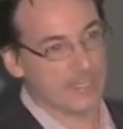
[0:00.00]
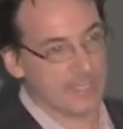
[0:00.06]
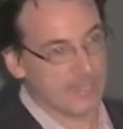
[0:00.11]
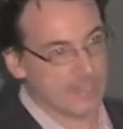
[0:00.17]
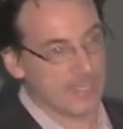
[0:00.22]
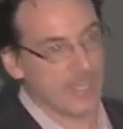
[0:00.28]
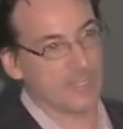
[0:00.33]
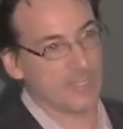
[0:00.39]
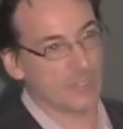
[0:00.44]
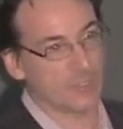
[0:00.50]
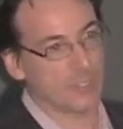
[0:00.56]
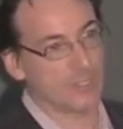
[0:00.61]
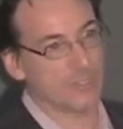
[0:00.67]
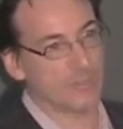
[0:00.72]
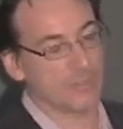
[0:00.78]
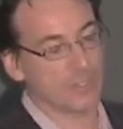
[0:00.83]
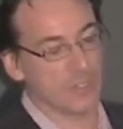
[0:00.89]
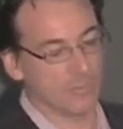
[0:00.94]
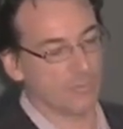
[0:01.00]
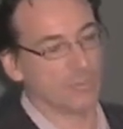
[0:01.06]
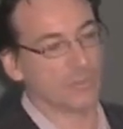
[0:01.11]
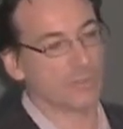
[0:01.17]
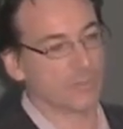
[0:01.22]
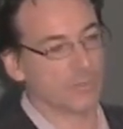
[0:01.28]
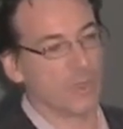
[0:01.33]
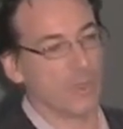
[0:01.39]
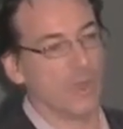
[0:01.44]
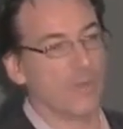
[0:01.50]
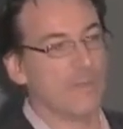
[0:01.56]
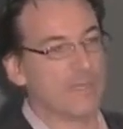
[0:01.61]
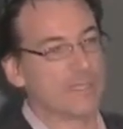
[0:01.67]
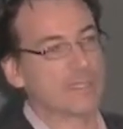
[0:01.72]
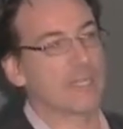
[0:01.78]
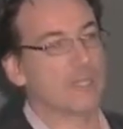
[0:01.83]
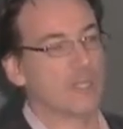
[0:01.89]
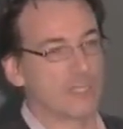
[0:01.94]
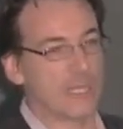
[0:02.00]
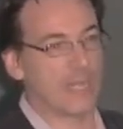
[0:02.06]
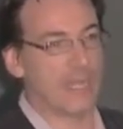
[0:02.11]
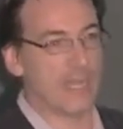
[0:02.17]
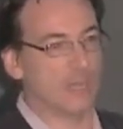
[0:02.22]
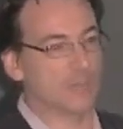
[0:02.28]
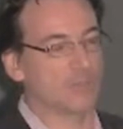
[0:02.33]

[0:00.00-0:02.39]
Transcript: not to do it as an instantaneous.